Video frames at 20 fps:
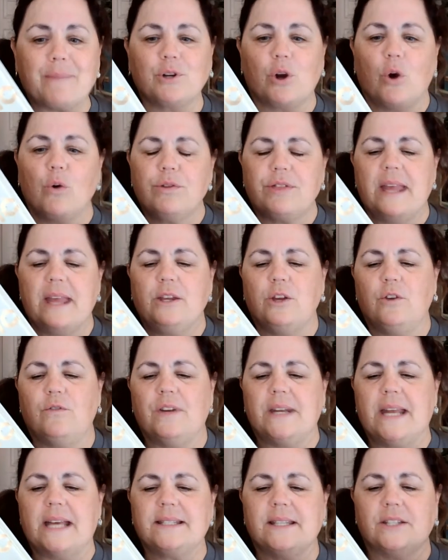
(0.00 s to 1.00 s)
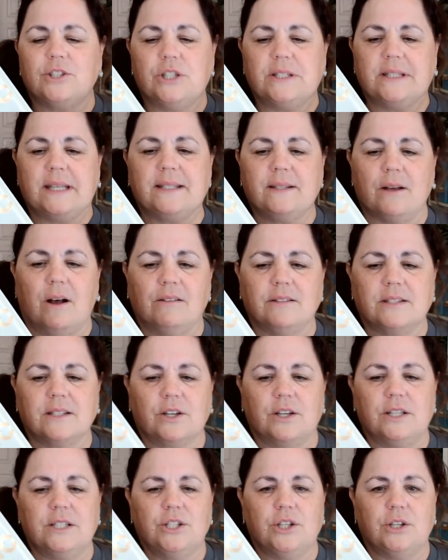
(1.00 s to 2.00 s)
Oh, thank you, Vanessa. She says all is
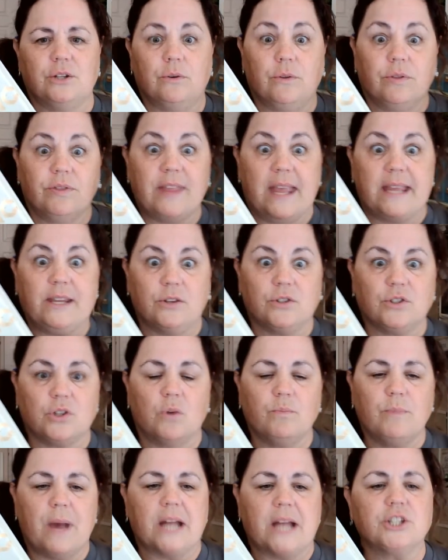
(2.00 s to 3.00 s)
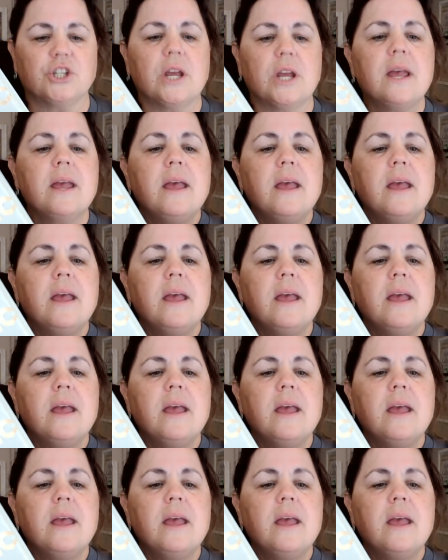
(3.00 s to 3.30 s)
good too. Thank you so much.